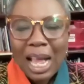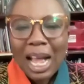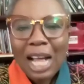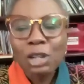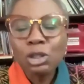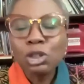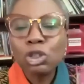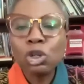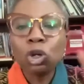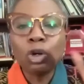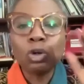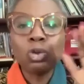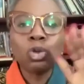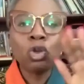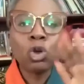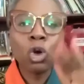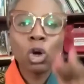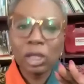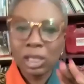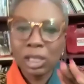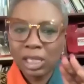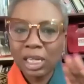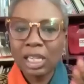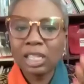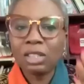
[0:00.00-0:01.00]
And so
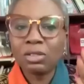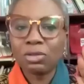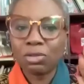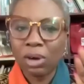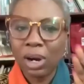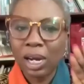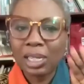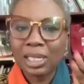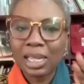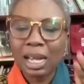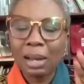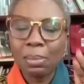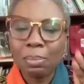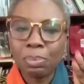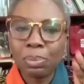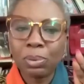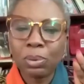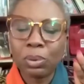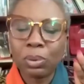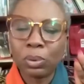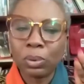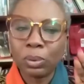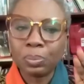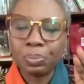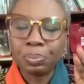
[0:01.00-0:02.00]
notice, for
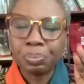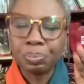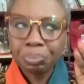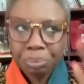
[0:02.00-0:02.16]
example,